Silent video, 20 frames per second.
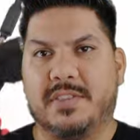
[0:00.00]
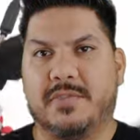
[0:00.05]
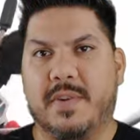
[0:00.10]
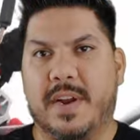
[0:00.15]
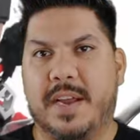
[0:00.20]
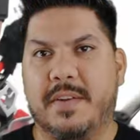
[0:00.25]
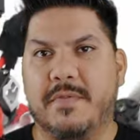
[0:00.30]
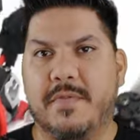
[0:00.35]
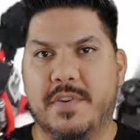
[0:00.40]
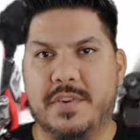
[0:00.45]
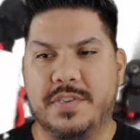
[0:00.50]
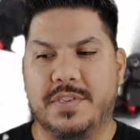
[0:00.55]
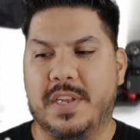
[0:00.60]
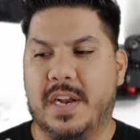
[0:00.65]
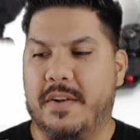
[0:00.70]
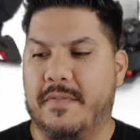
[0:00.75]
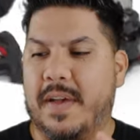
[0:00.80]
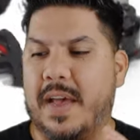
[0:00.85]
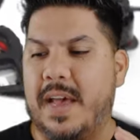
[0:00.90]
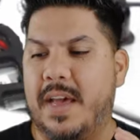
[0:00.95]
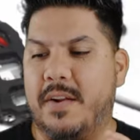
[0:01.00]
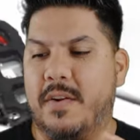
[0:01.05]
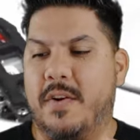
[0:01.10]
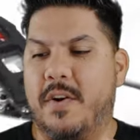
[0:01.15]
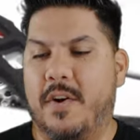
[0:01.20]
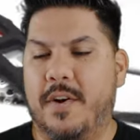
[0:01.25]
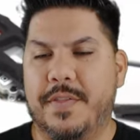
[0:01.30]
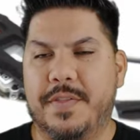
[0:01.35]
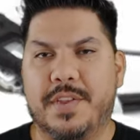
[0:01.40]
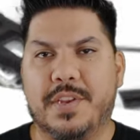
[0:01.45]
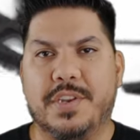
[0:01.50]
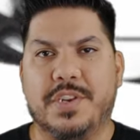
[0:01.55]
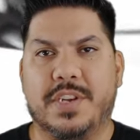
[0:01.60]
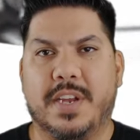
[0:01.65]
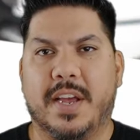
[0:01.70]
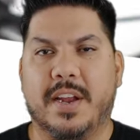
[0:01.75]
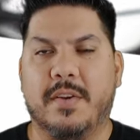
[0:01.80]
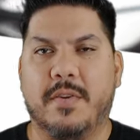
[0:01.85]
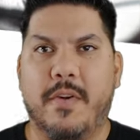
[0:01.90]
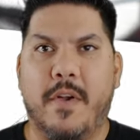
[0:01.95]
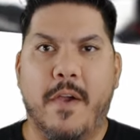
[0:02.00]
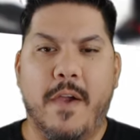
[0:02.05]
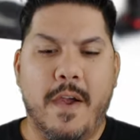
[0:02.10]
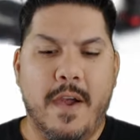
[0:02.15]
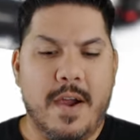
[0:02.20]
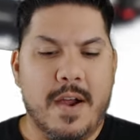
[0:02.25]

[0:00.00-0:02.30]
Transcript: grade version that I've had on the channel.